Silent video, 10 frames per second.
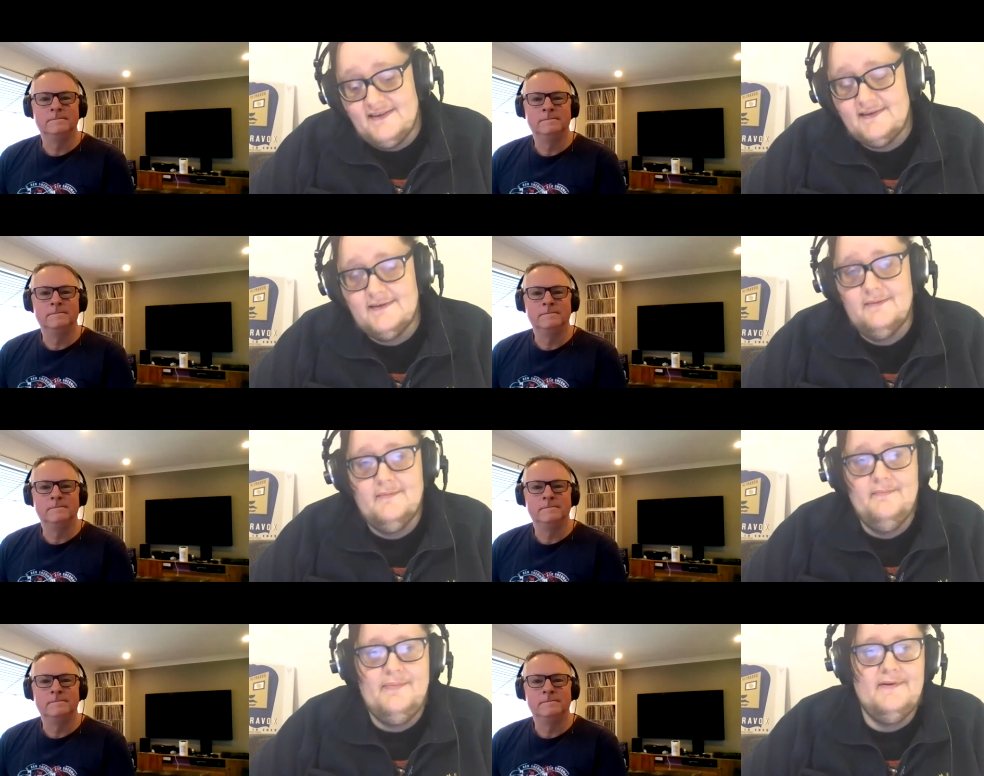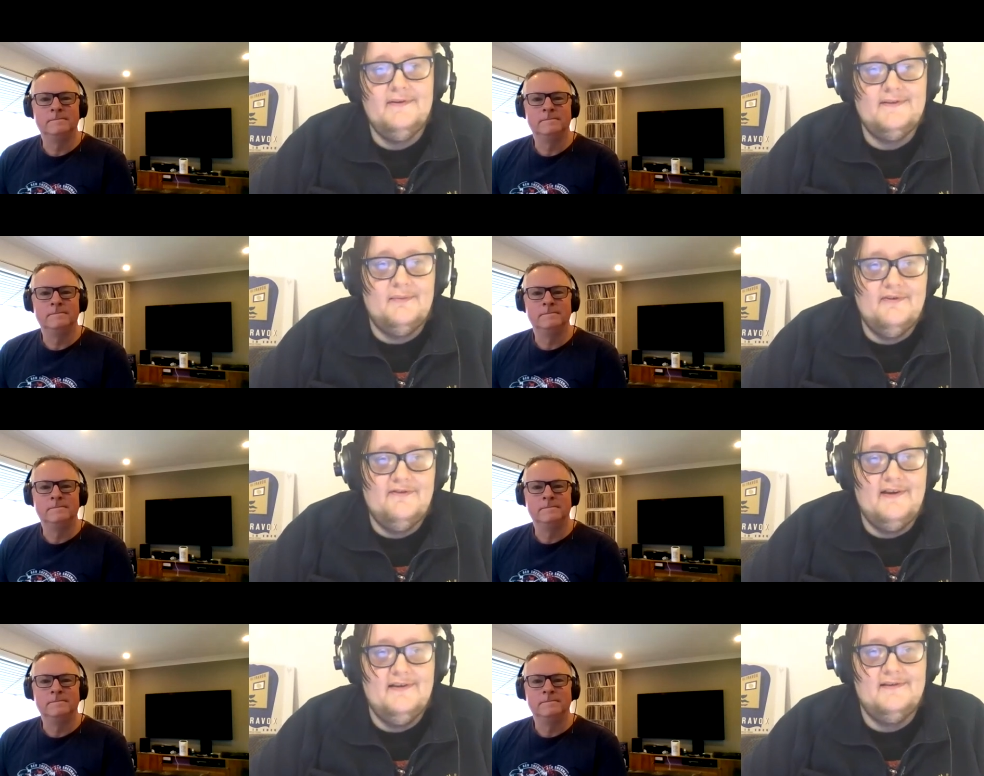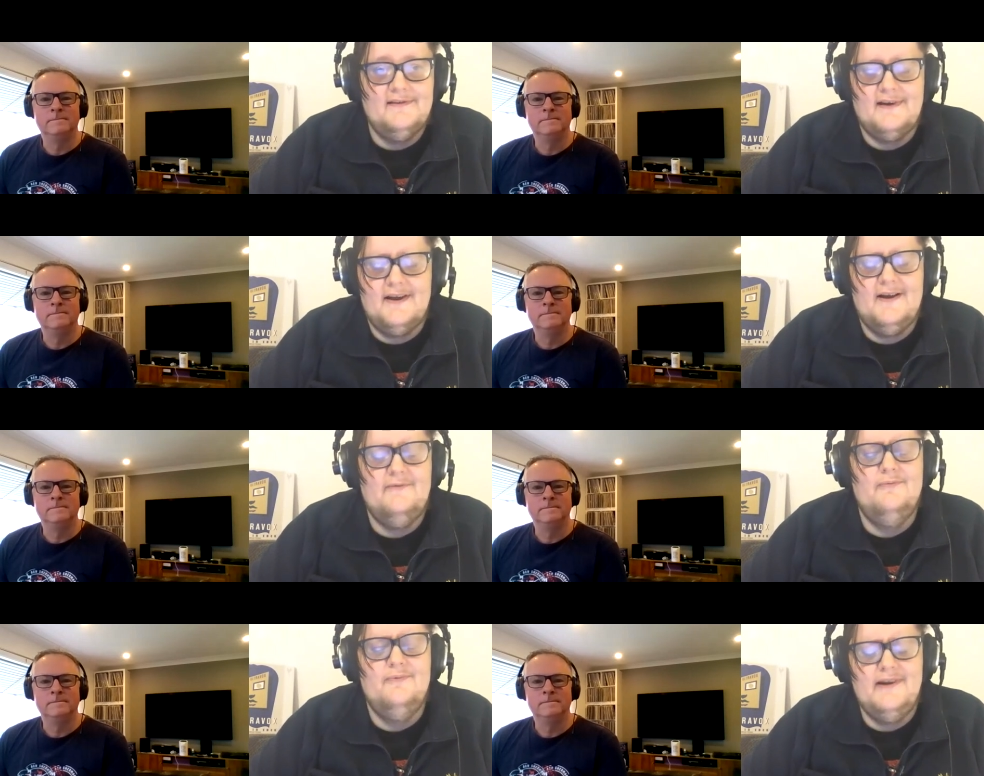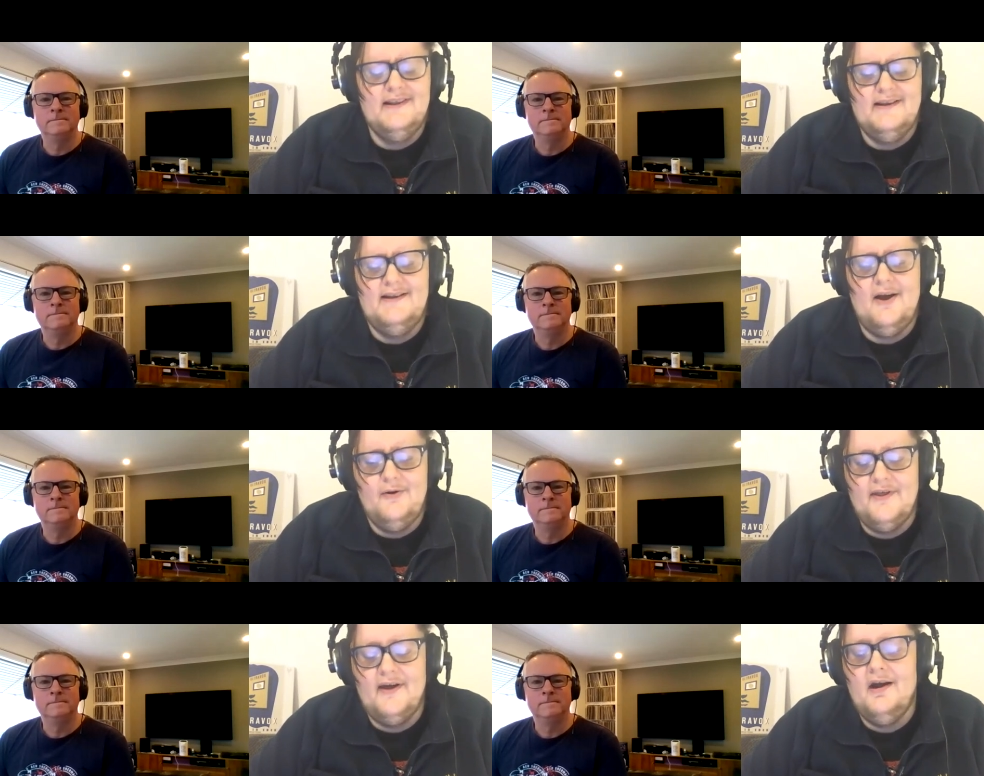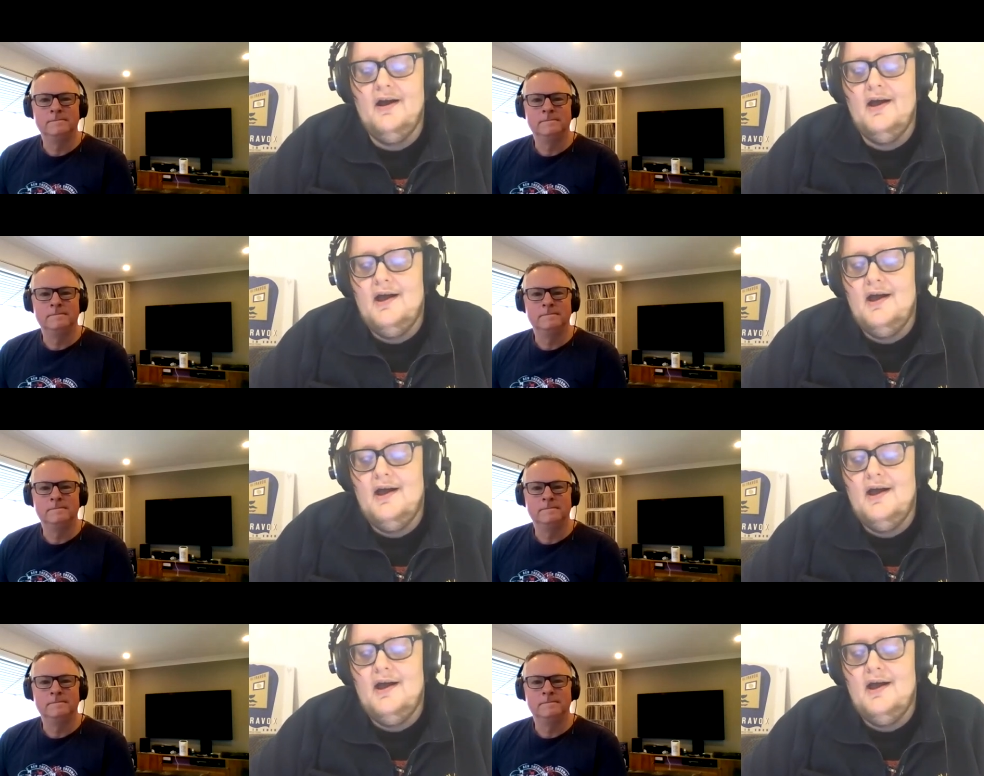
Speaker 1: it is, but some of it is really out there.